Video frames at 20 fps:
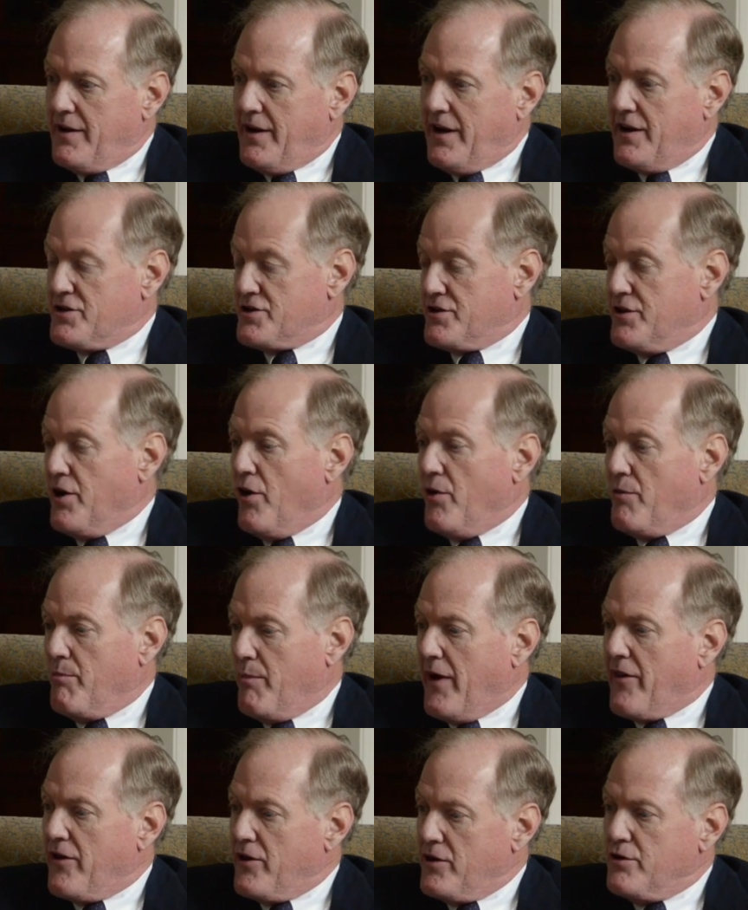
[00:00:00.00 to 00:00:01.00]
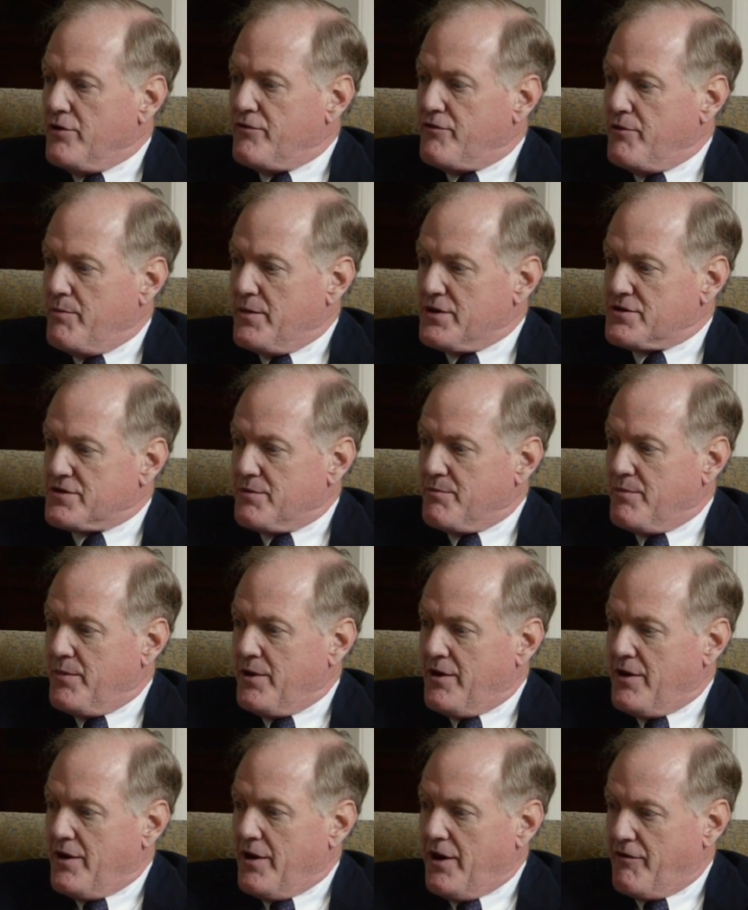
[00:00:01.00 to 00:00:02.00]
and is known by the euphemism
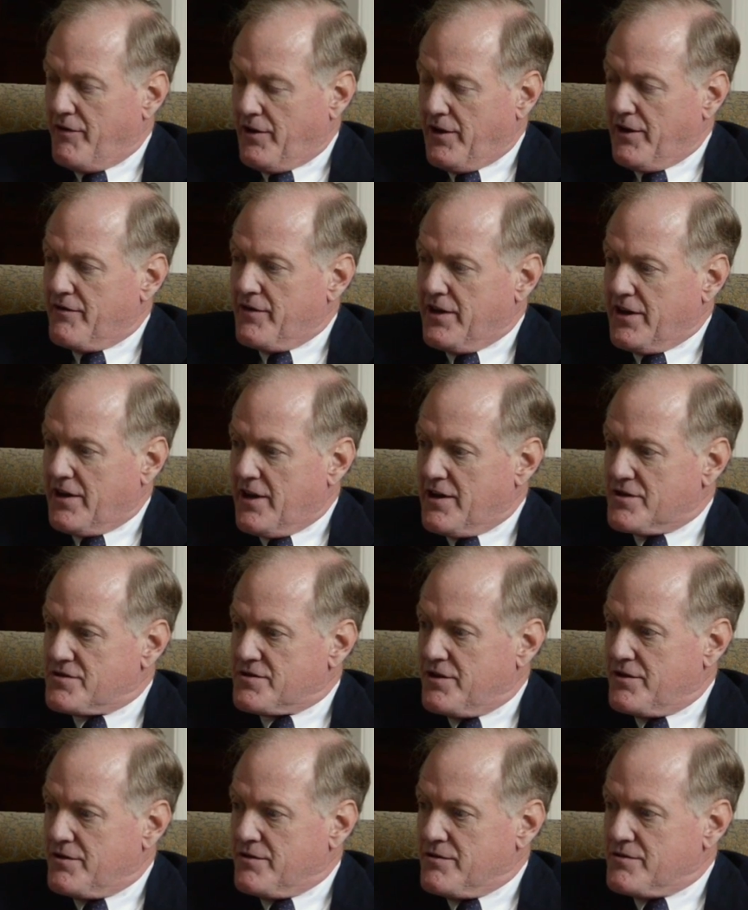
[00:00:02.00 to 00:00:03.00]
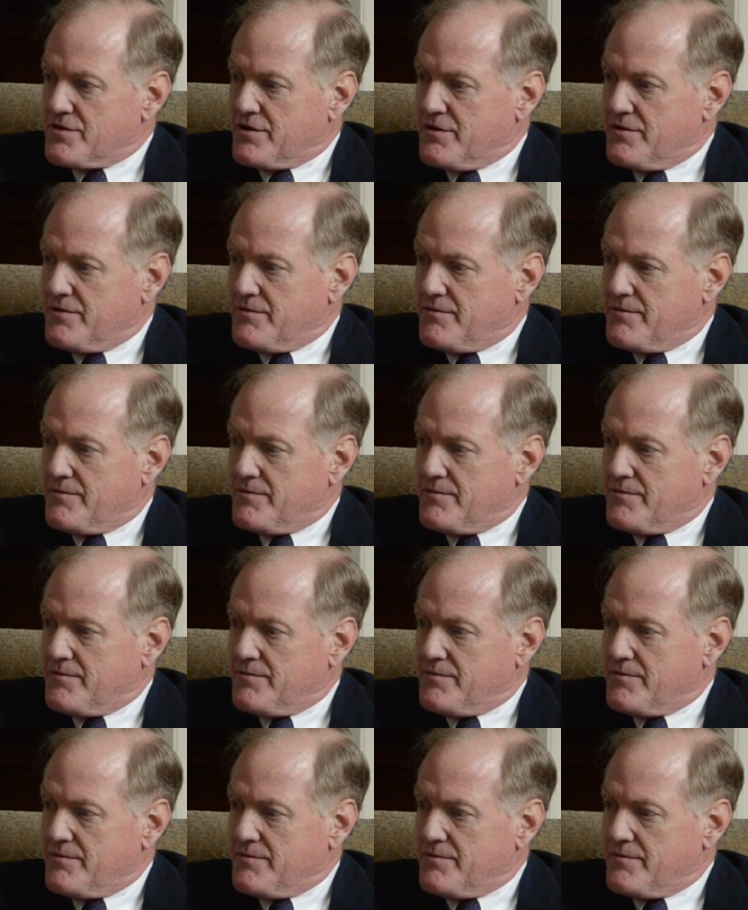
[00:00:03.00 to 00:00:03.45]
of a living Constitution.